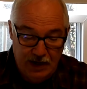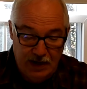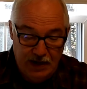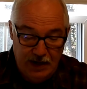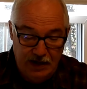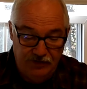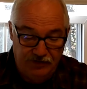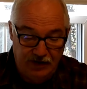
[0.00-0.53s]

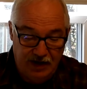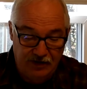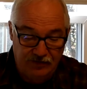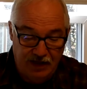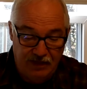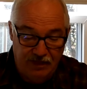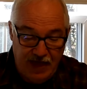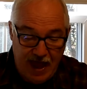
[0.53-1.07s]
He says,
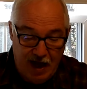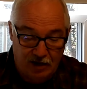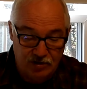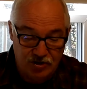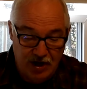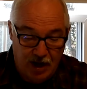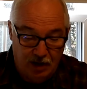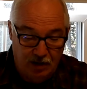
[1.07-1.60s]
And thou
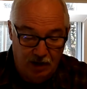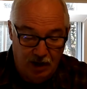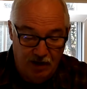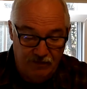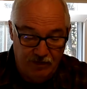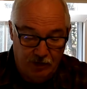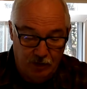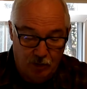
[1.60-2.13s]
shalt
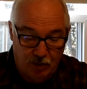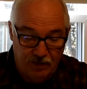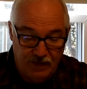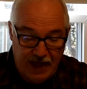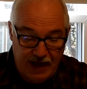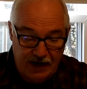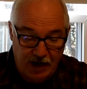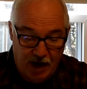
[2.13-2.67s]
love the Lord
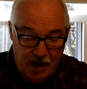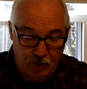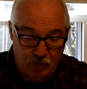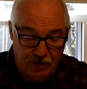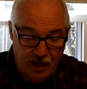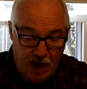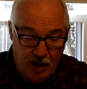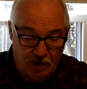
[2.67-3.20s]
thy God
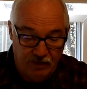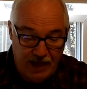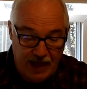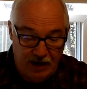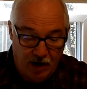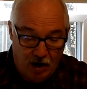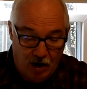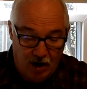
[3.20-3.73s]
with all thine
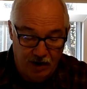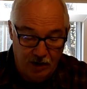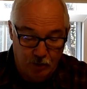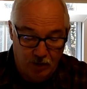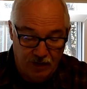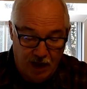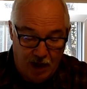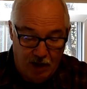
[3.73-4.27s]
heart and
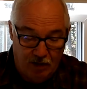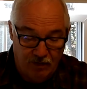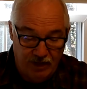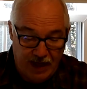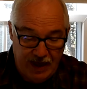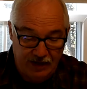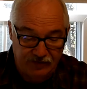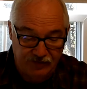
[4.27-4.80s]
with all
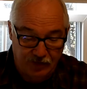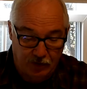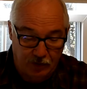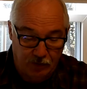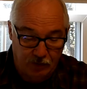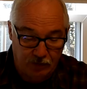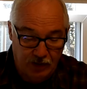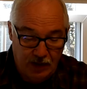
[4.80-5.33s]
thy
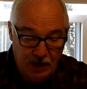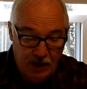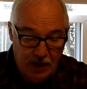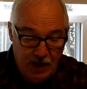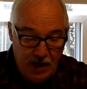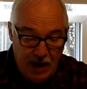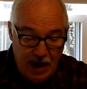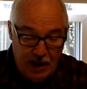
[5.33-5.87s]
soul
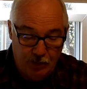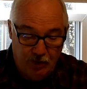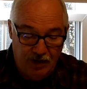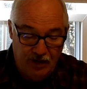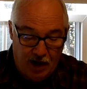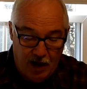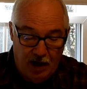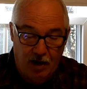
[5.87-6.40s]
and with
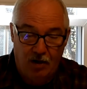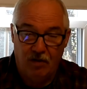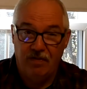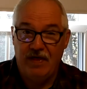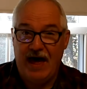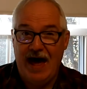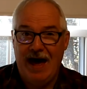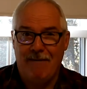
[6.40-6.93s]
all
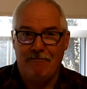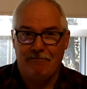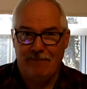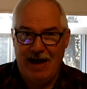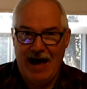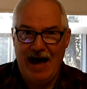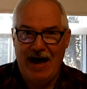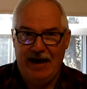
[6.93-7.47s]
thy
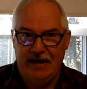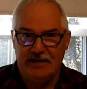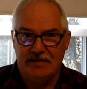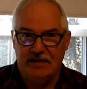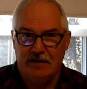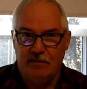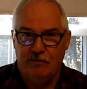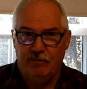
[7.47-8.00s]
might.